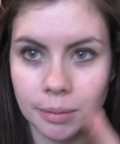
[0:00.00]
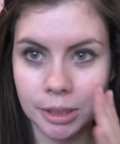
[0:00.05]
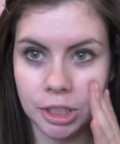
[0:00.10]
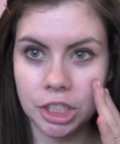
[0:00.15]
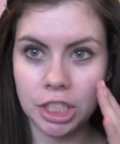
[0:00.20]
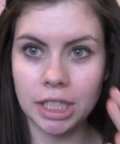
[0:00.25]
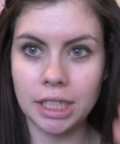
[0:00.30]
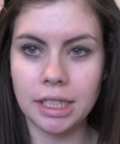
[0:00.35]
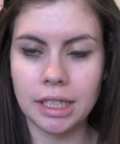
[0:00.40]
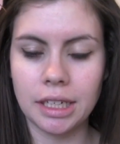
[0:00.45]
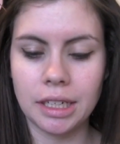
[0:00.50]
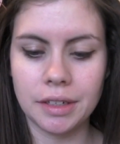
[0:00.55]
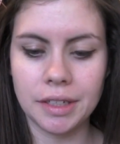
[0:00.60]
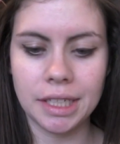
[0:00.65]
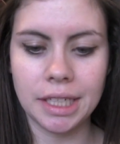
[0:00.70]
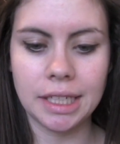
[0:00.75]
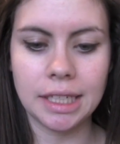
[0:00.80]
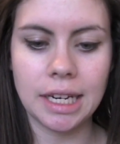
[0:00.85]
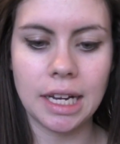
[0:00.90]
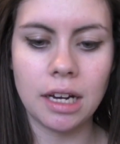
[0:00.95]
cheek
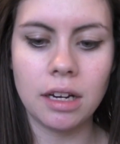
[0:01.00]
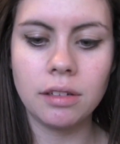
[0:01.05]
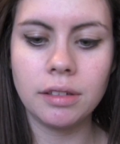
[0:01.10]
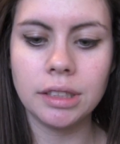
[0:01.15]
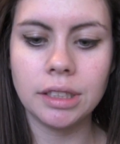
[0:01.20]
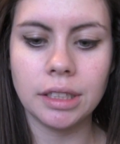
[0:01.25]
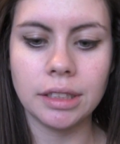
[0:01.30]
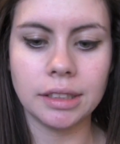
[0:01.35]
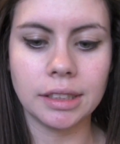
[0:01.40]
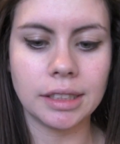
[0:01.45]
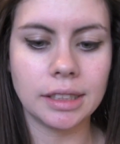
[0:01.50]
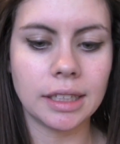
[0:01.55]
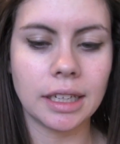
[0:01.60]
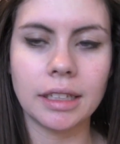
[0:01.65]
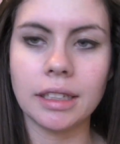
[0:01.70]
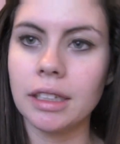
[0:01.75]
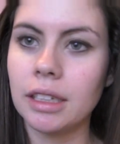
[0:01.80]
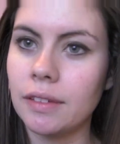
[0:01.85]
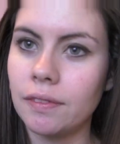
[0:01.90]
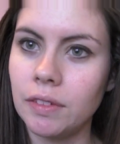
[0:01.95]
area now and then
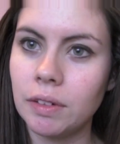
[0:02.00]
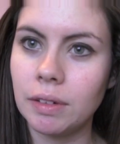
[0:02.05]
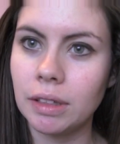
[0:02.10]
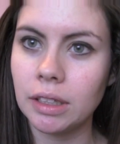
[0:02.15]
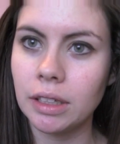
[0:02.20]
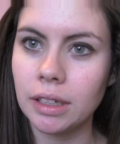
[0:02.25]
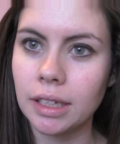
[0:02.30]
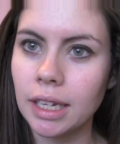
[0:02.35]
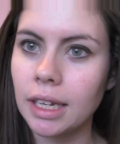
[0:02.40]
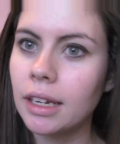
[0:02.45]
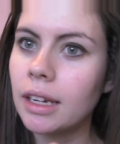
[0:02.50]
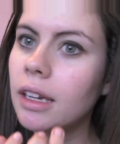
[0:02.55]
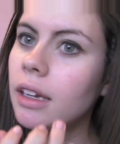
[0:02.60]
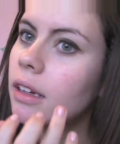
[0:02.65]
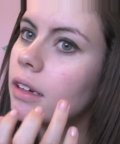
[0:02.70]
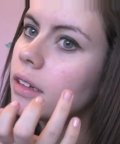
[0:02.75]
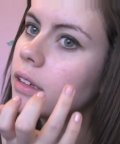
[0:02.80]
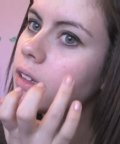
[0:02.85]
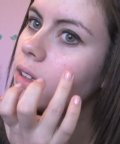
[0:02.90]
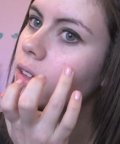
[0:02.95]
kind of give you a look at it.